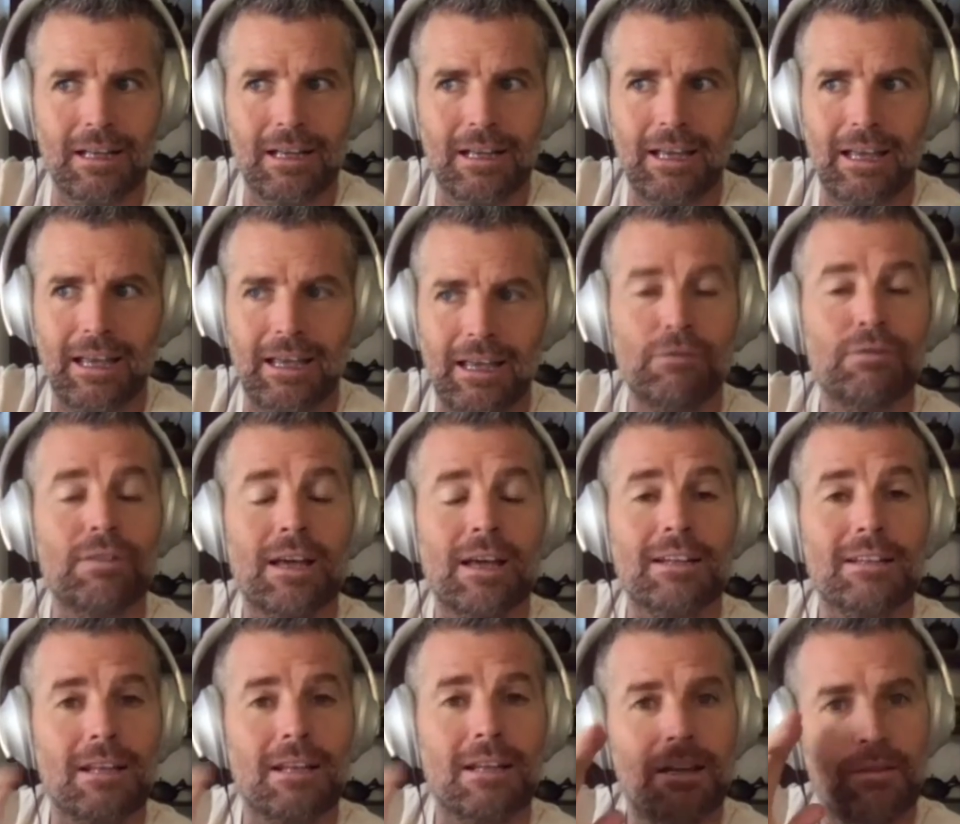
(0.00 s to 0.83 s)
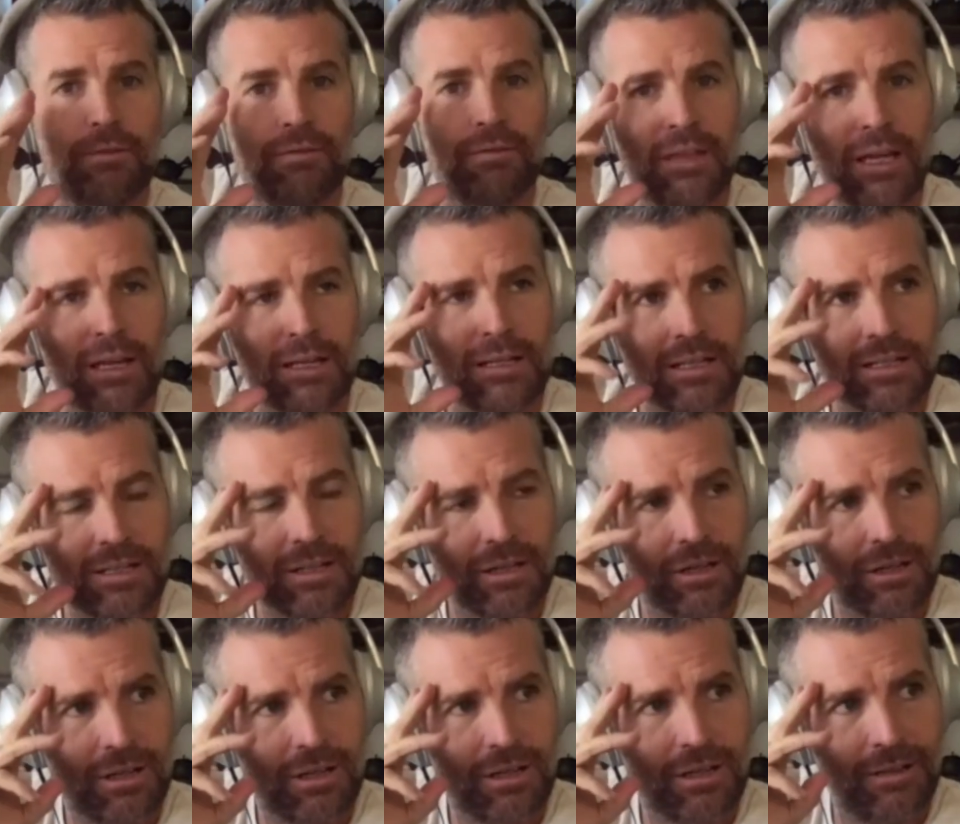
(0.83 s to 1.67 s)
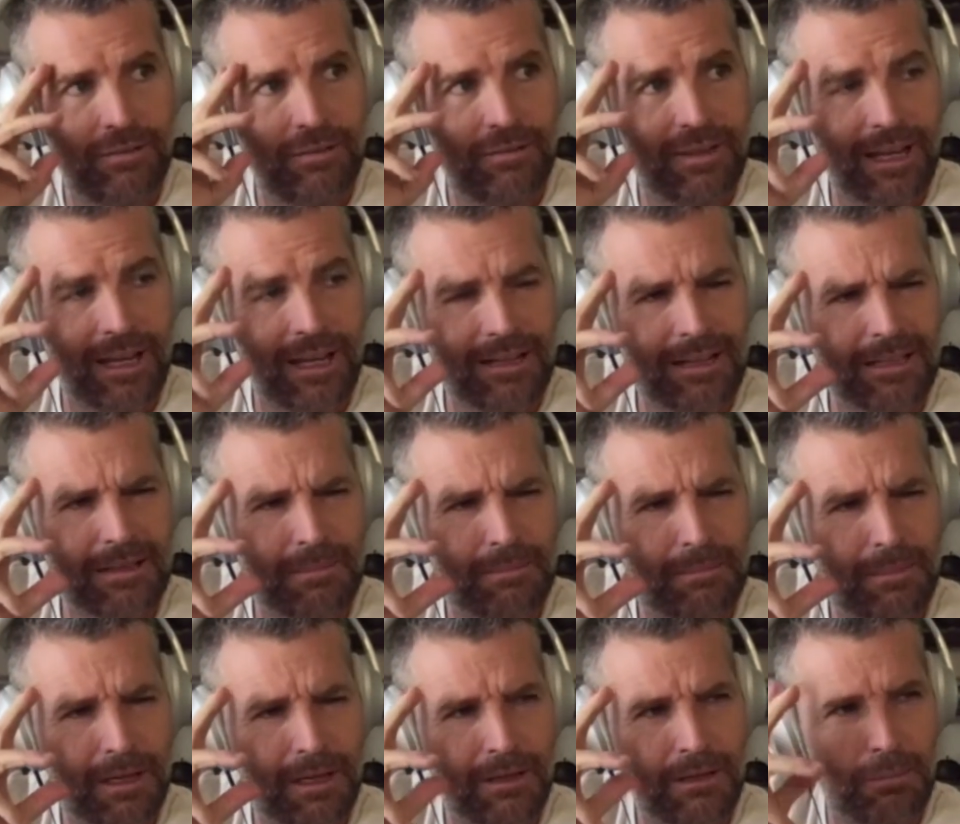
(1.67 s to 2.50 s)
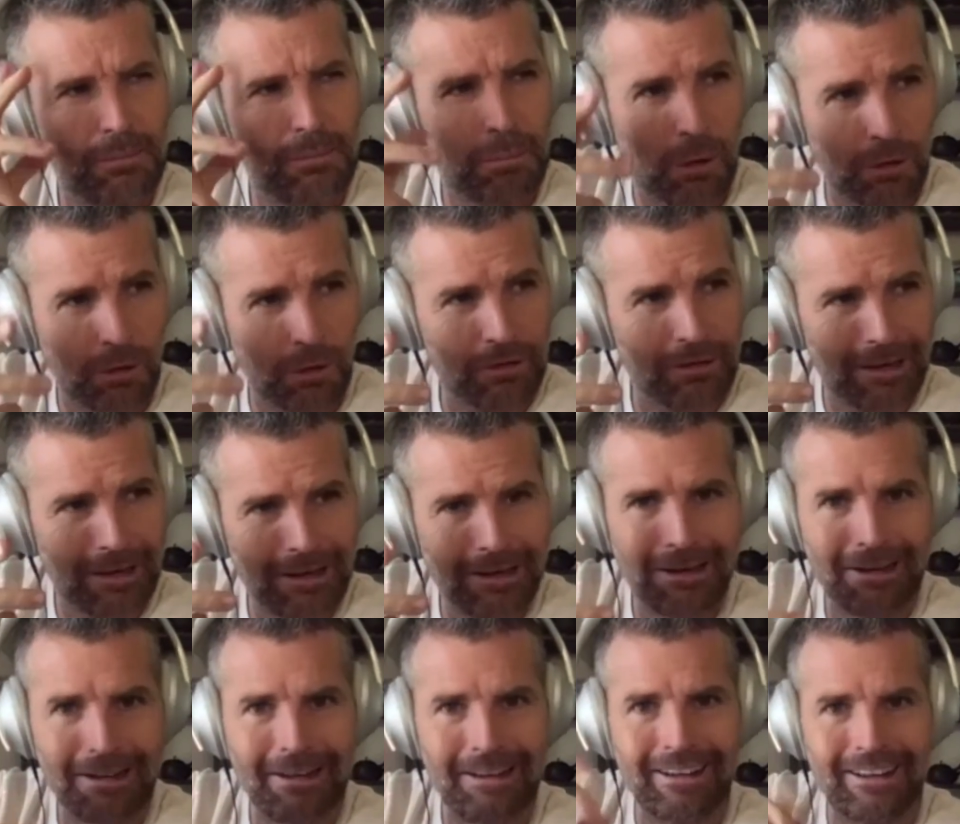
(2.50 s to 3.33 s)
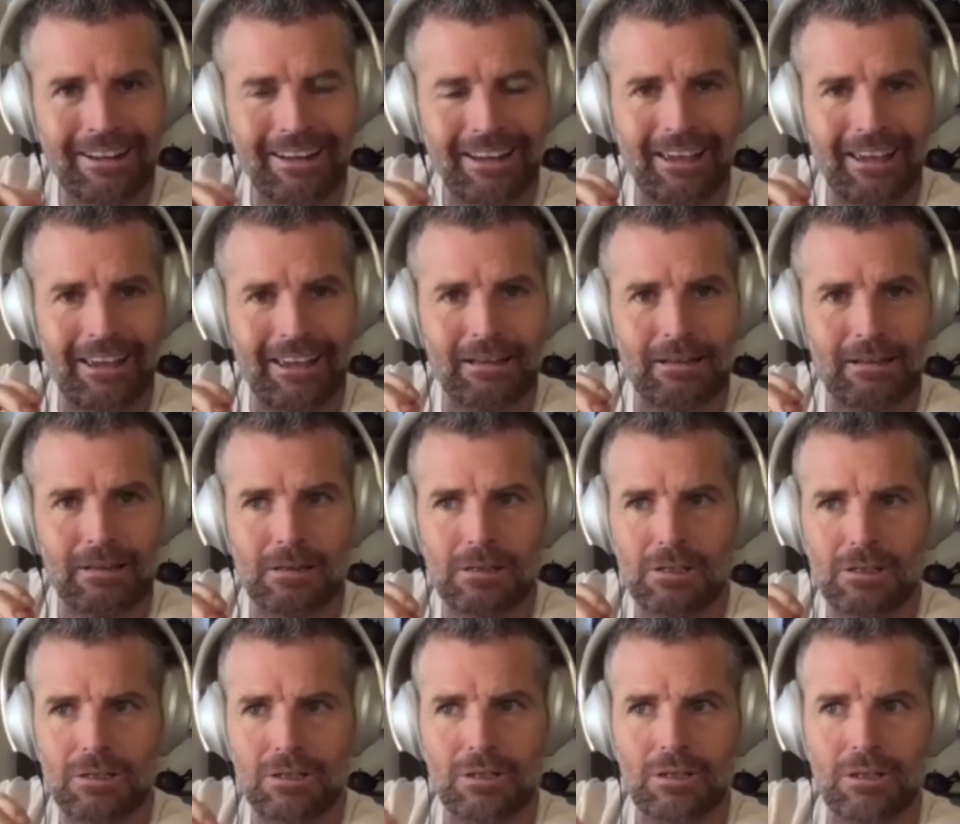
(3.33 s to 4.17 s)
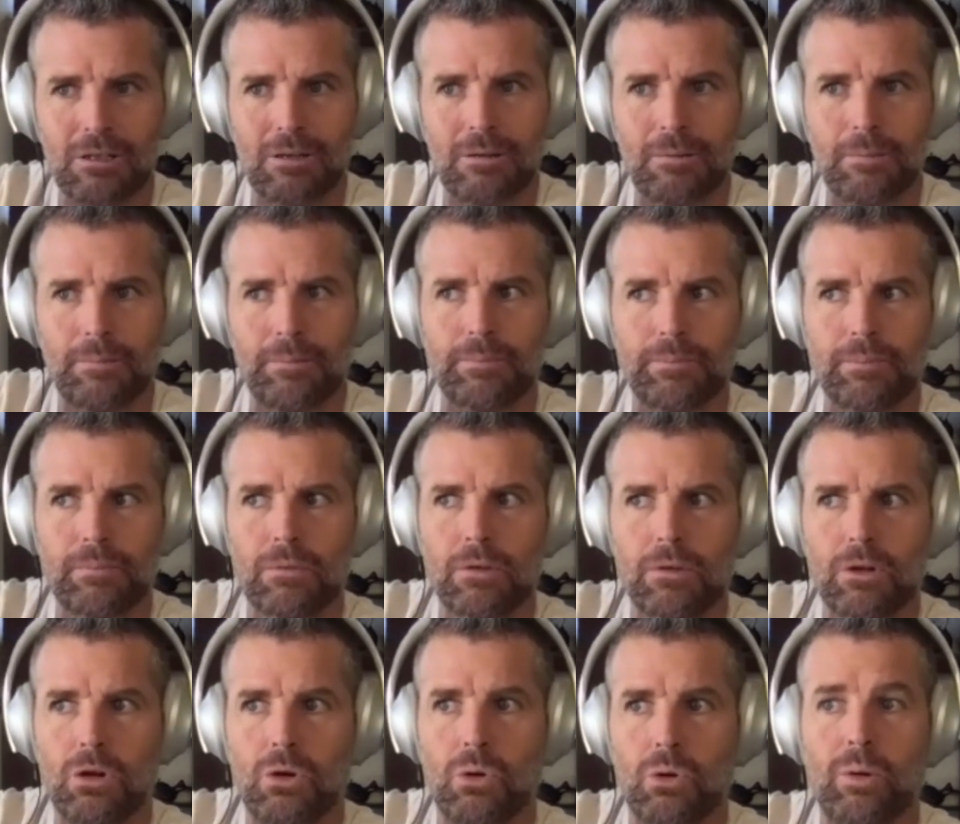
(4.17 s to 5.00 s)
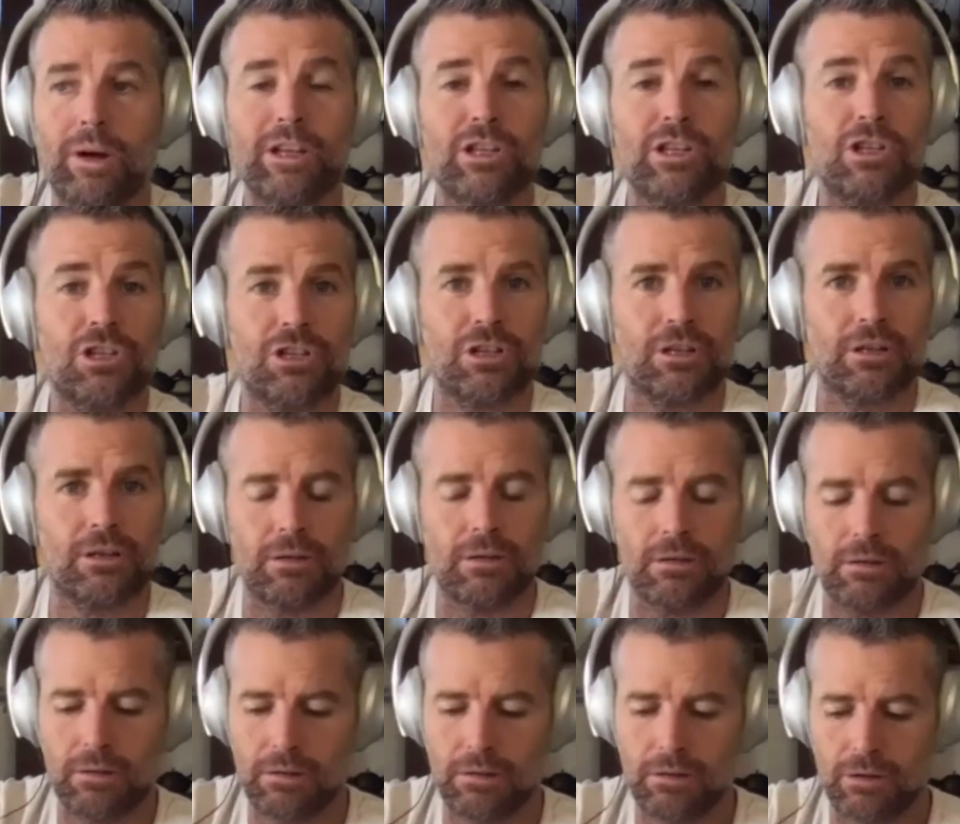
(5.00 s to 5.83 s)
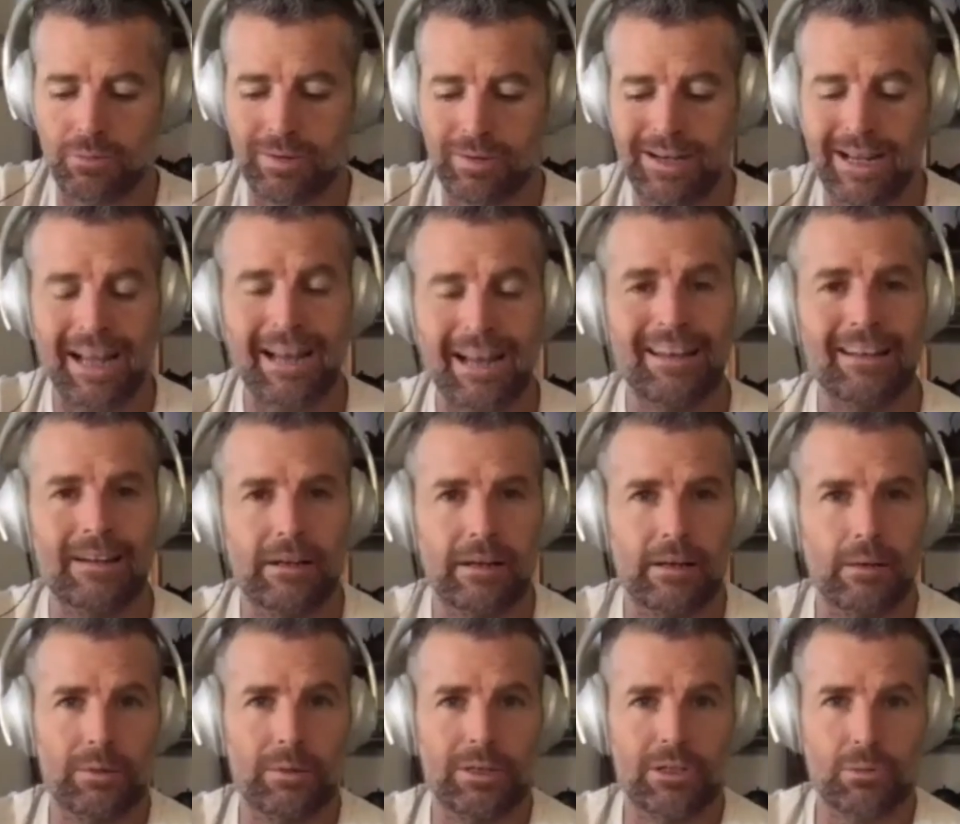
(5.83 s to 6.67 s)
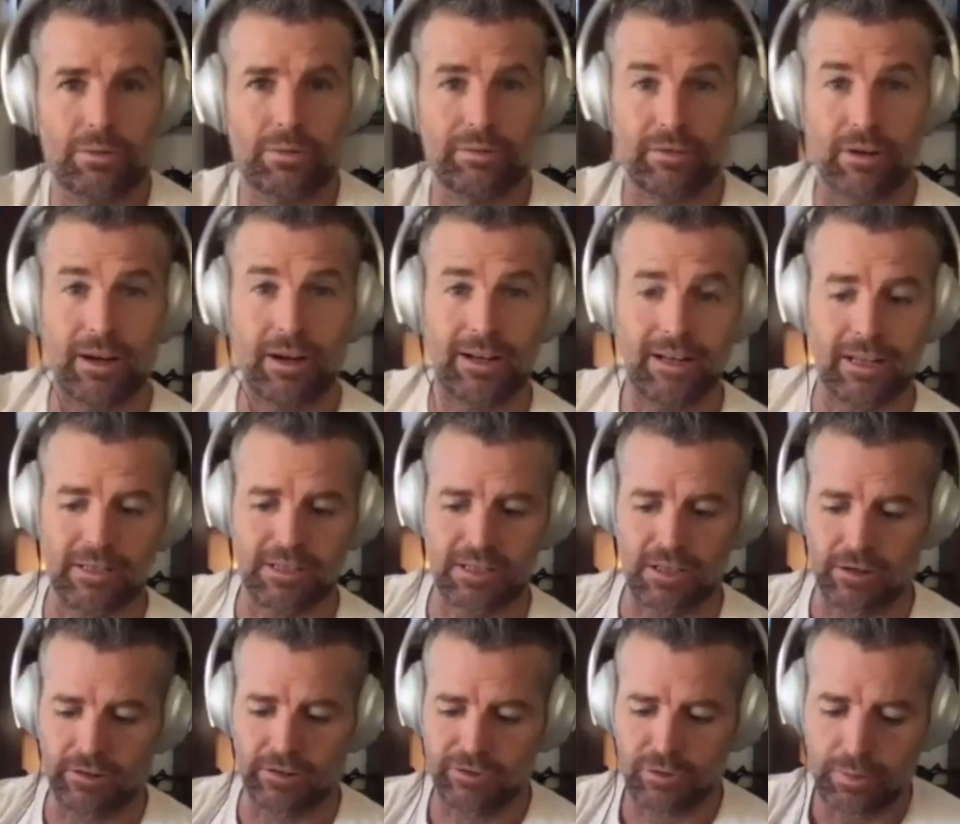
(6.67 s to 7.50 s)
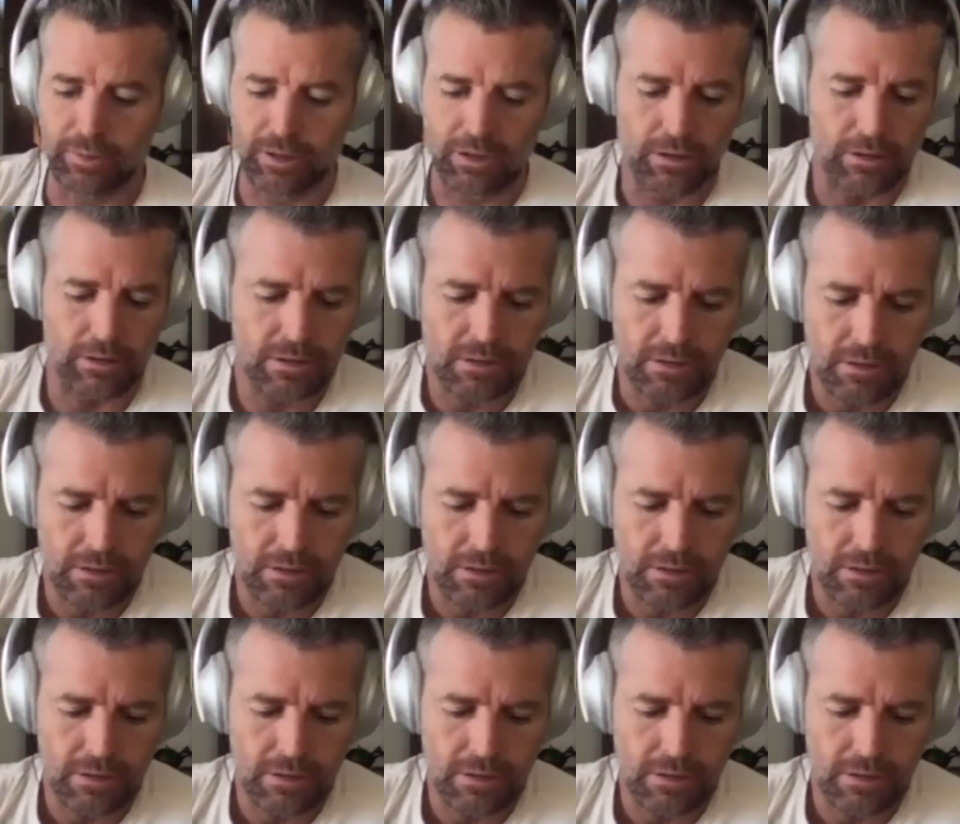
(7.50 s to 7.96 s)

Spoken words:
If that doesn't make you ponder and question the reality in which we find ourselves, because